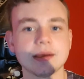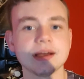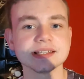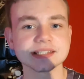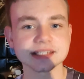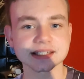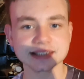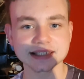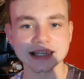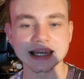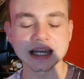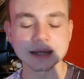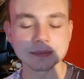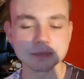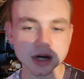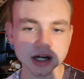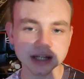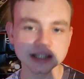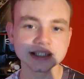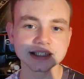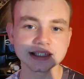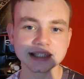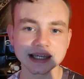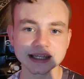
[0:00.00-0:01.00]
As I say, I
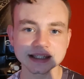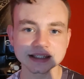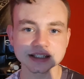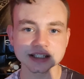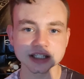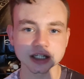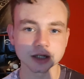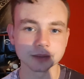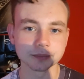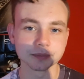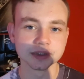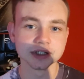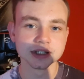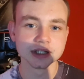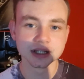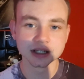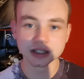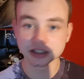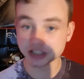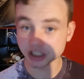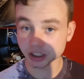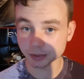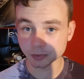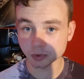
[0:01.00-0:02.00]
might get some
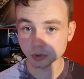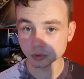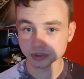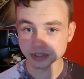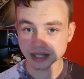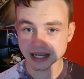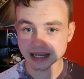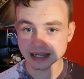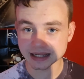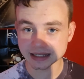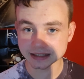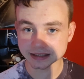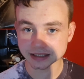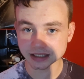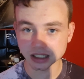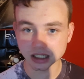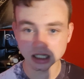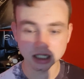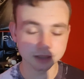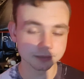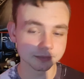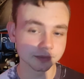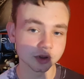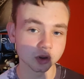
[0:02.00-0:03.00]
double days
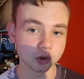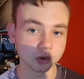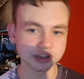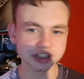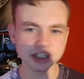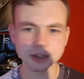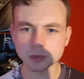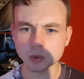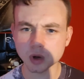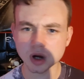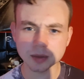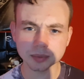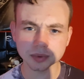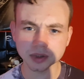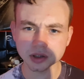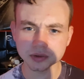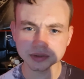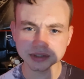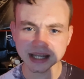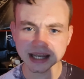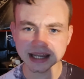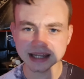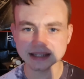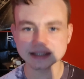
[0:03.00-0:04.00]
um, or double upload
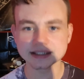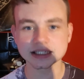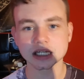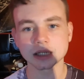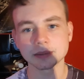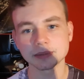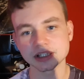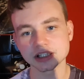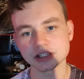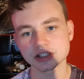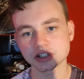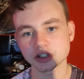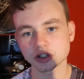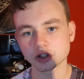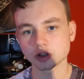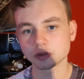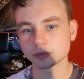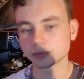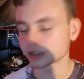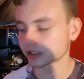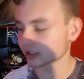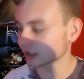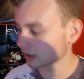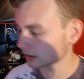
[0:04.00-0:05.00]
days coming soon
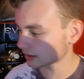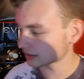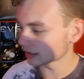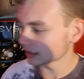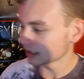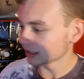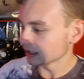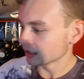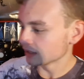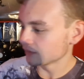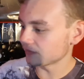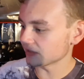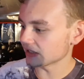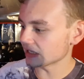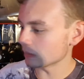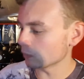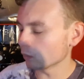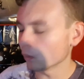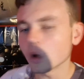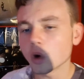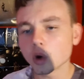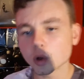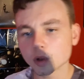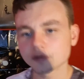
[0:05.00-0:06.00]
because the
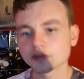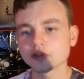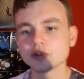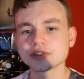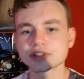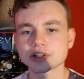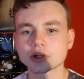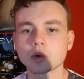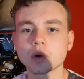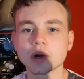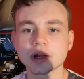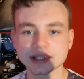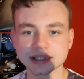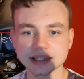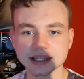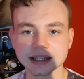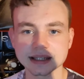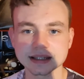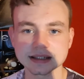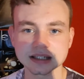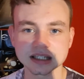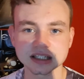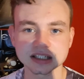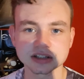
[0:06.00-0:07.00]
walkthroughs are quite
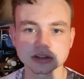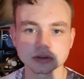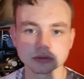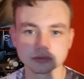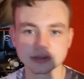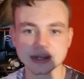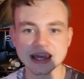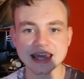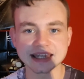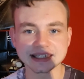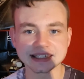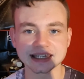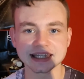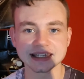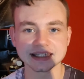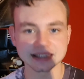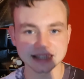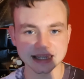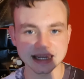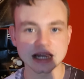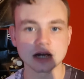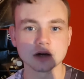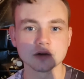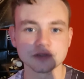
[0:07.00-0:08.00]
easy to edit and
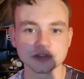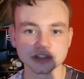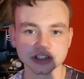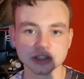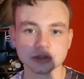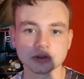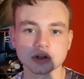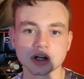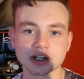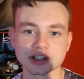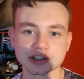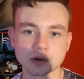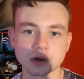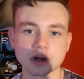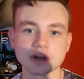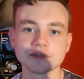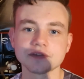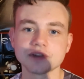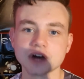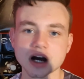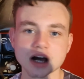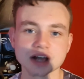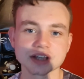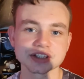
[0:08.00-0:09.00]
get out for you guys quite
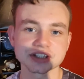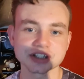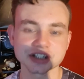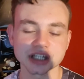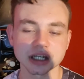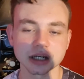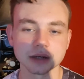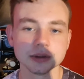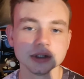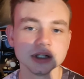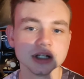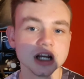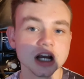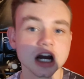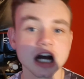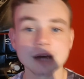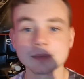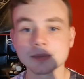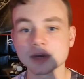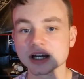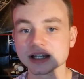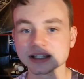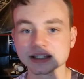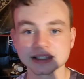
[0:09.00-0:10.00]
fast. So I
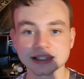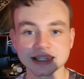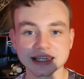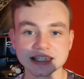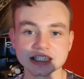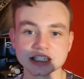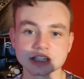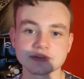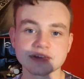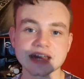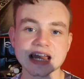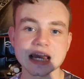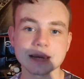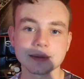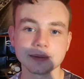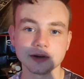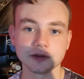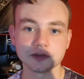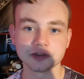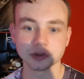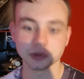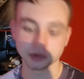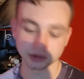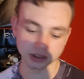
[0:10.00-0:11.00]
might get into the habit of
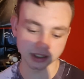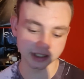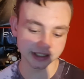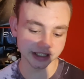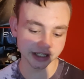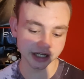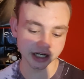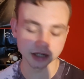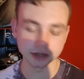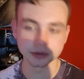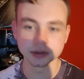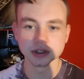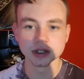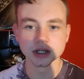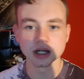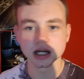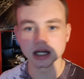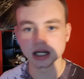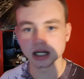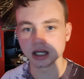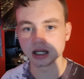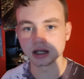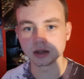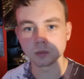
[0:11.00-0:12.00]
doing like, you know,
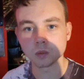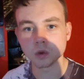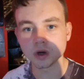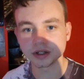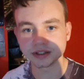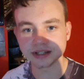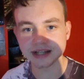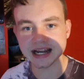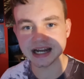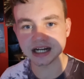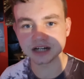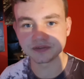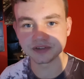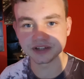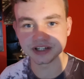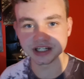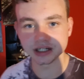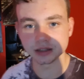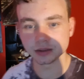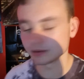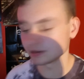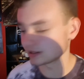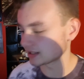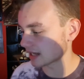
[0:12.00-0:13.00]
uh, one knack
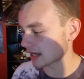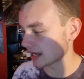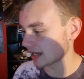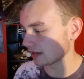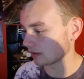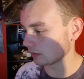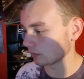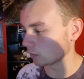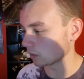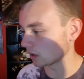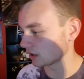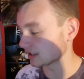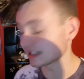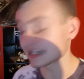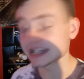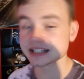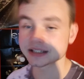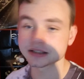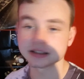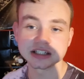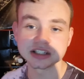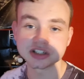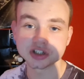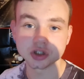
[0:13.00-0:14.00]
video a day and one
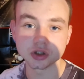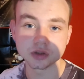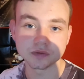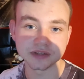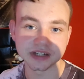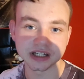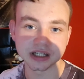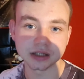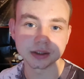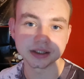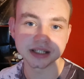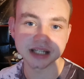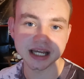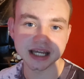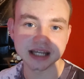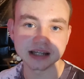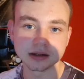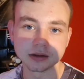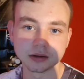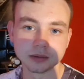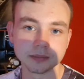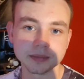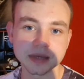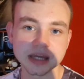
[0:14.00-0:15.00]
Destiny 2 video a day
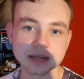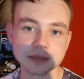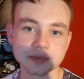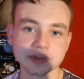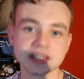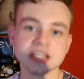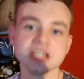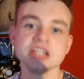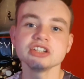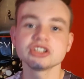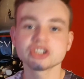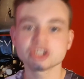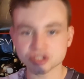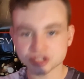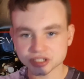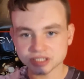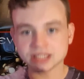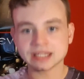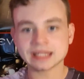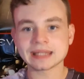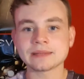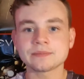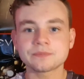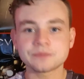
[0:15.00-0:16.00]
uh, maybe, just to
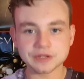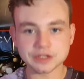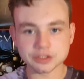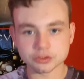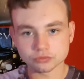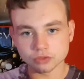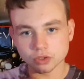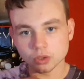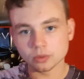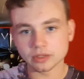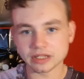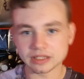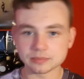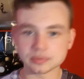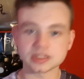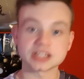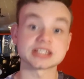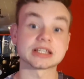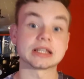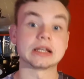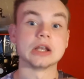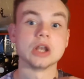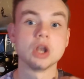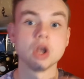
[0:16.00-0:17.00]
keep things rolling because
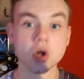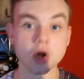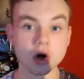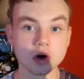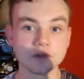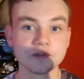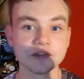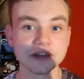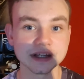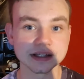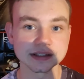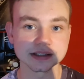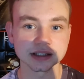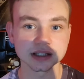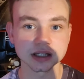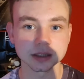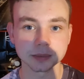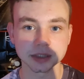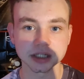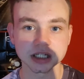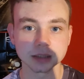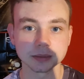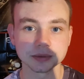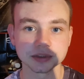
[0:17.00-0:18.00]
a lot of things are going to
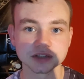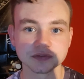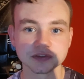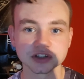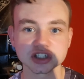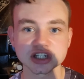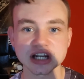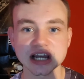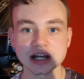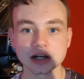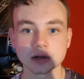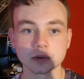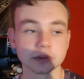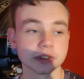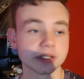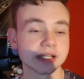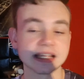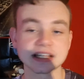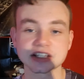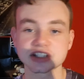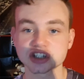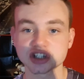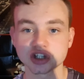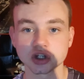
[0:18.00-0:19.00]
be coming to the channel in the
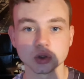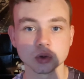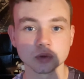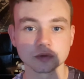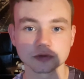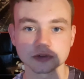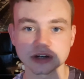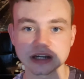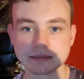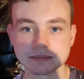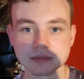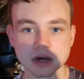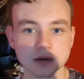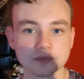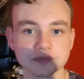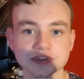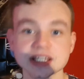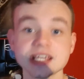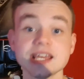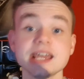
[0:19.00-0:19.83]
next two, three months.